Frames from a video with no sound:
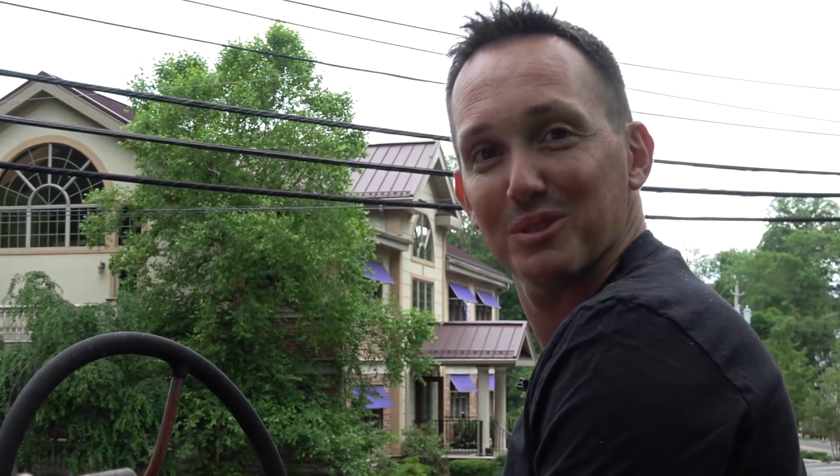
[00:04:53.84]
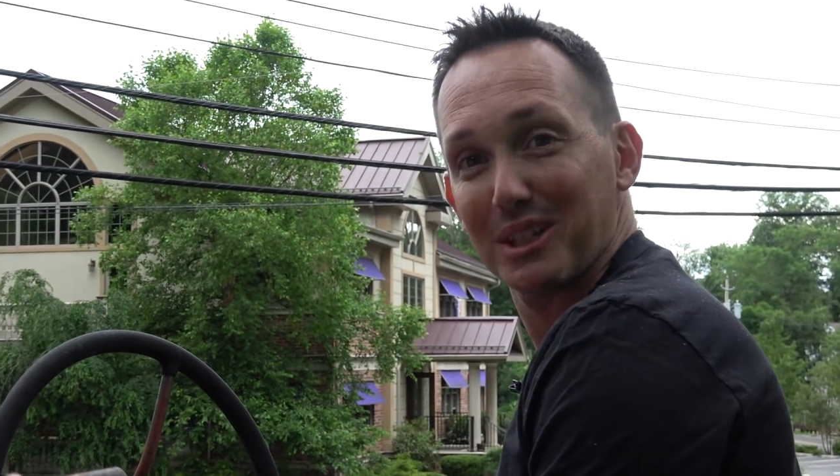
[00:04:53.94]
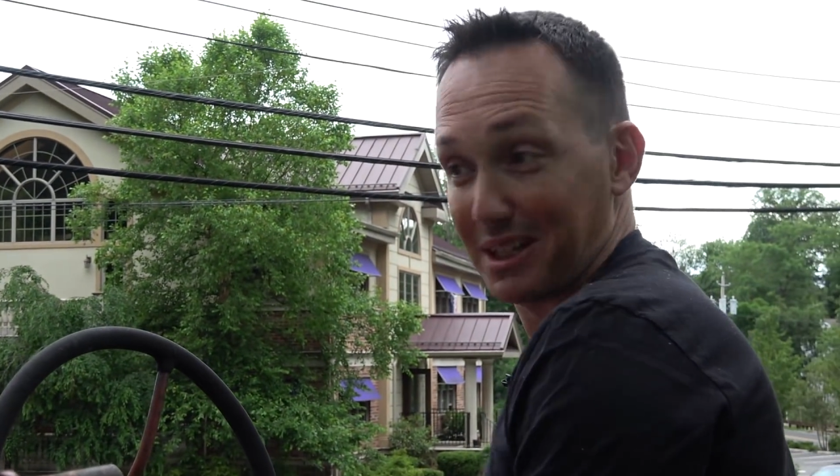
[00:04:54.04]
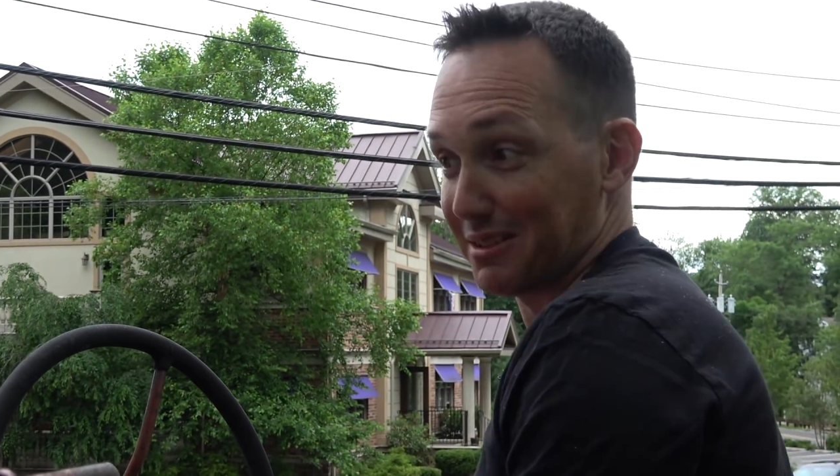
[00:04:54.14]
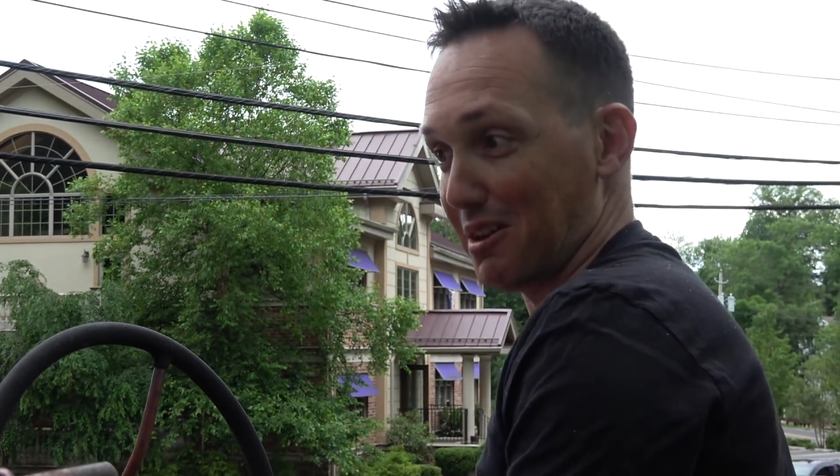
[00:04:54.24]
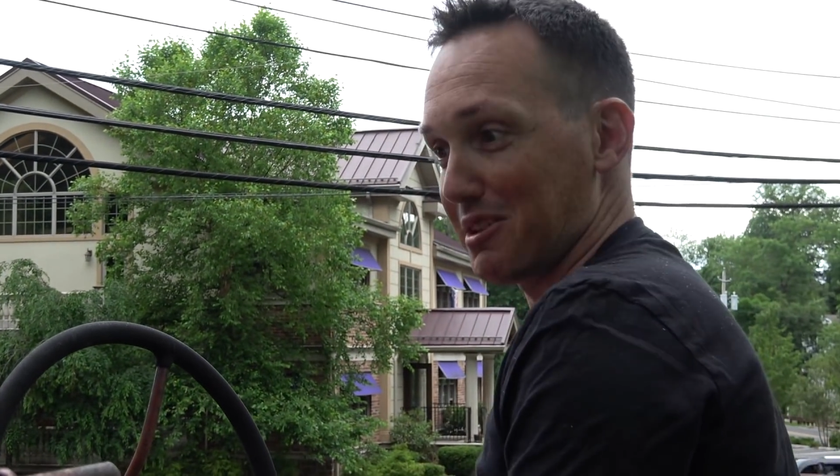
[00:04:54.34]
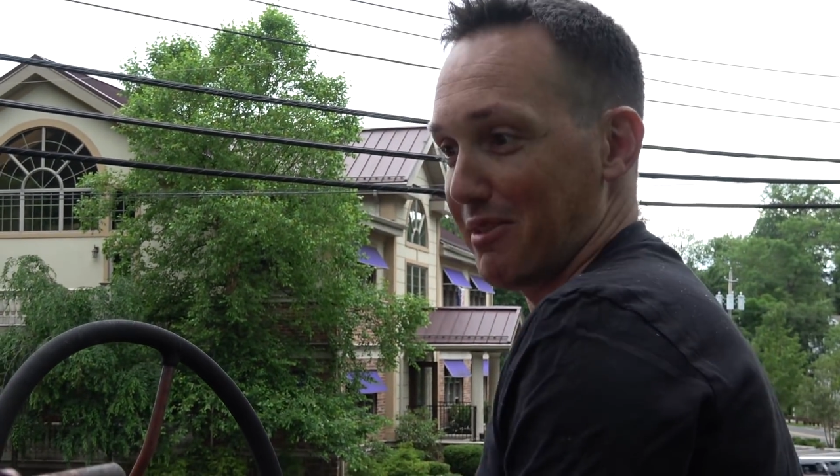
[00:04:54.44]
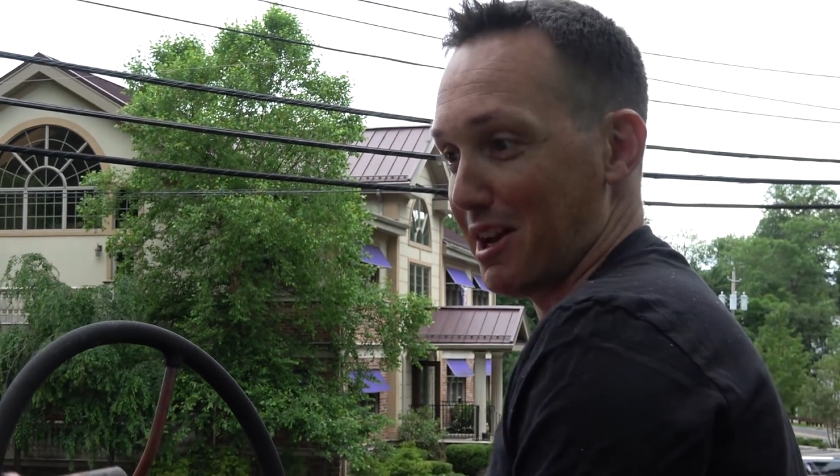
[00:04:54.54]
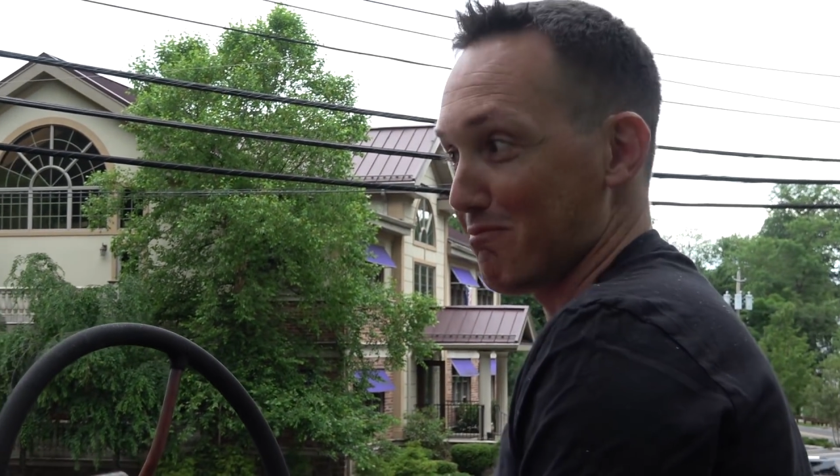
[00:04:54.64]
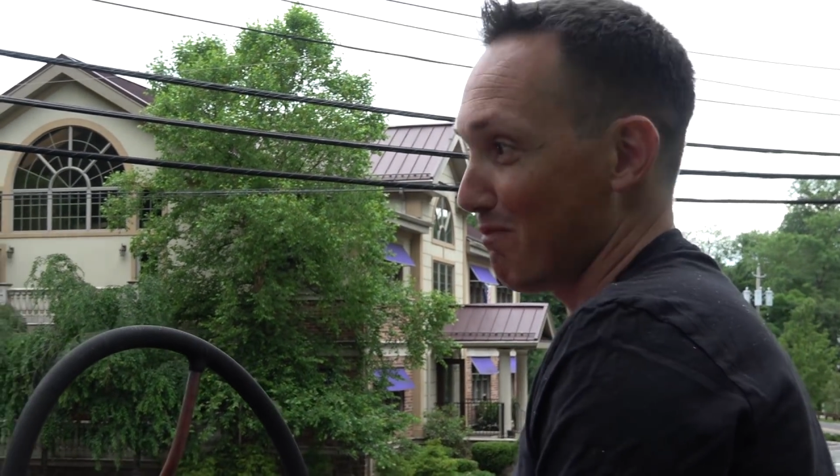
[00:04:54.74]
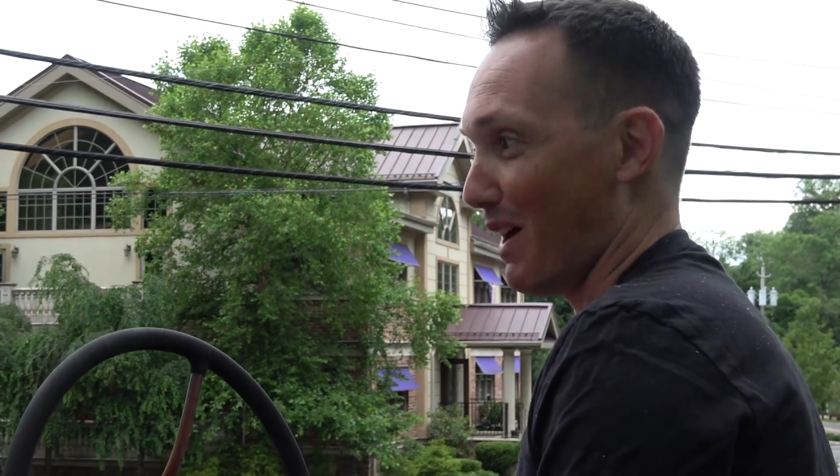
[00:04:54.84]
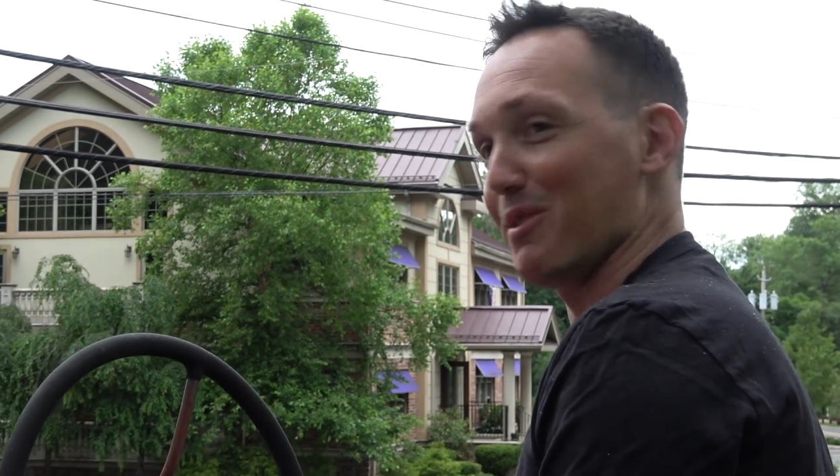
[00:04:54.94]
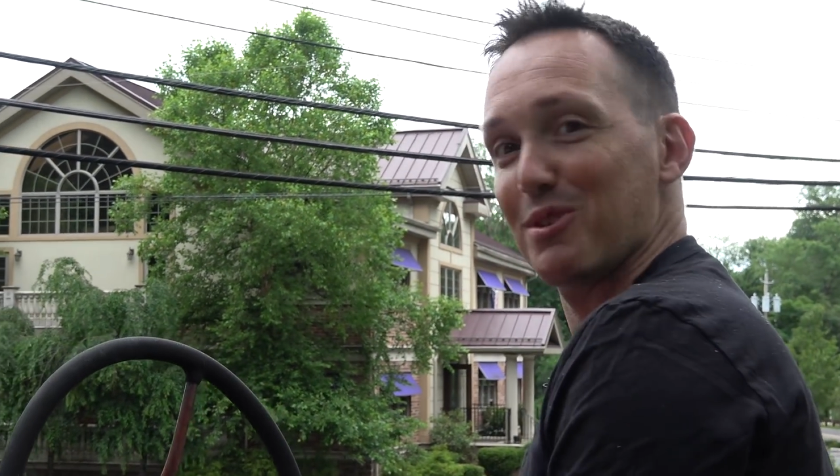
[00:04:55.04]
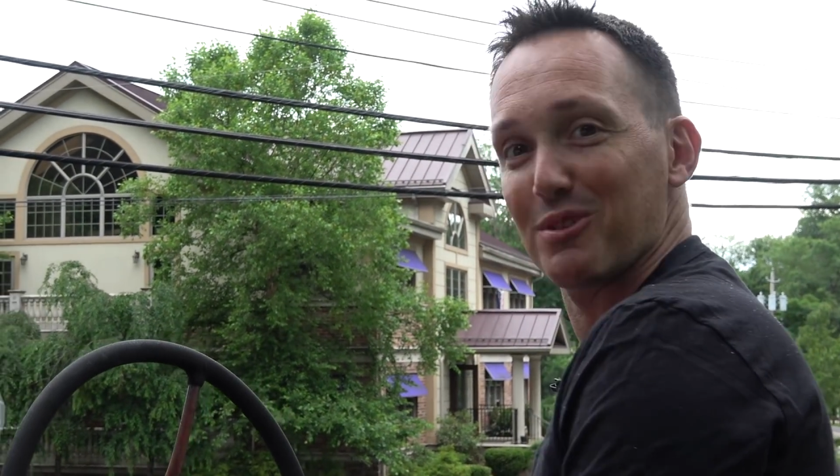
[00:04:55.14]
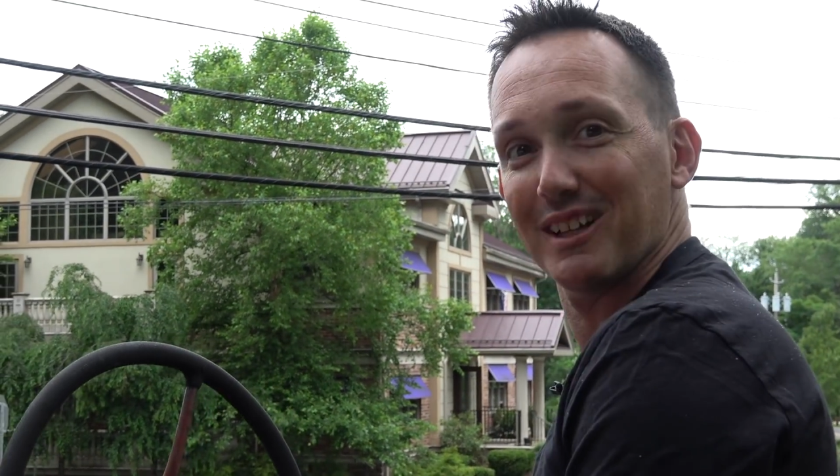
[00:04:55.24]
I was like, I'll give you a
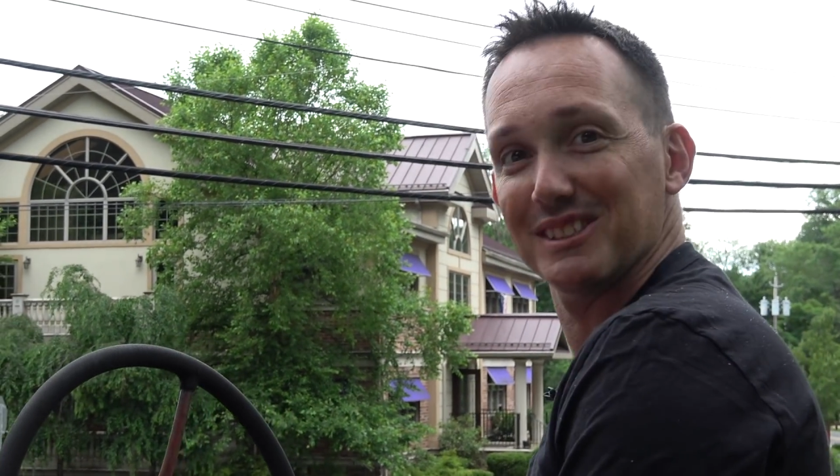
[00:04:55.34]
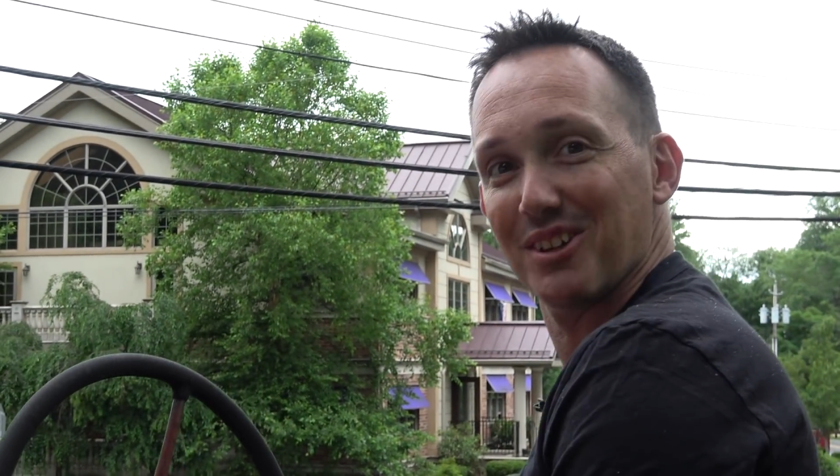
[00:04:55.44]
500 less